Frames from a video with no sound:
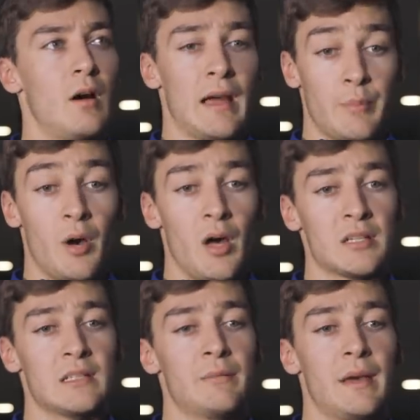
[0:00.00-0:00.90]
I had
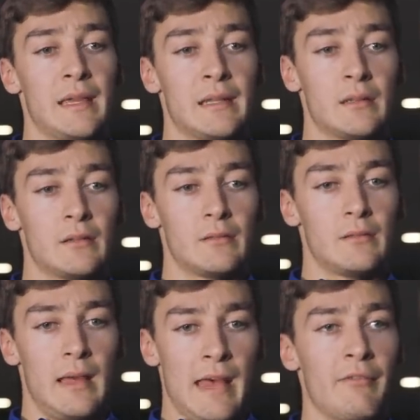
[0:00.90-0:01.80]
personally made
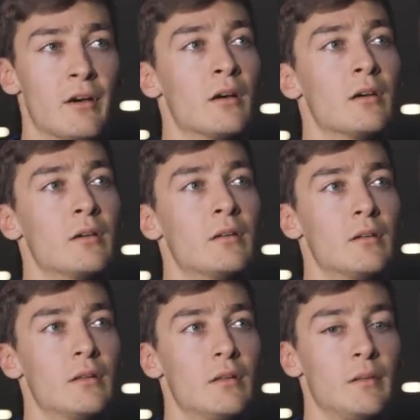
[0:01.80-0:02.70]
ever.
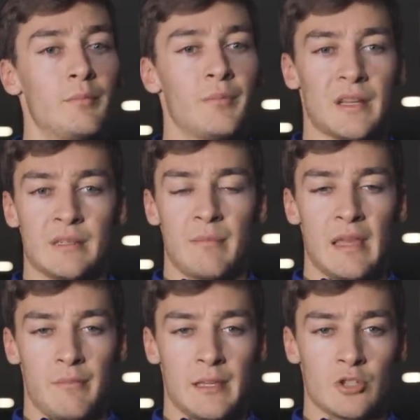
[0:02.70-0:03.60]
But it's
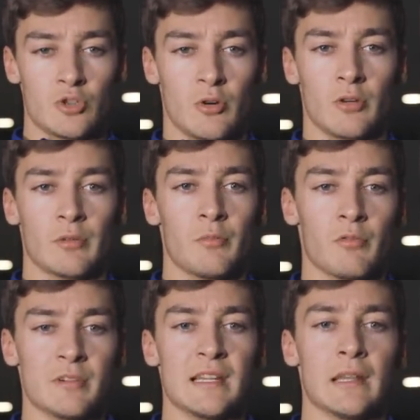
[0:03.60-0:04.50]
made me stronger and
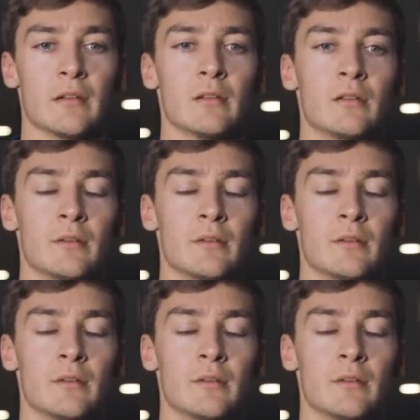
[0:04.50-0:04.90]
more resilient.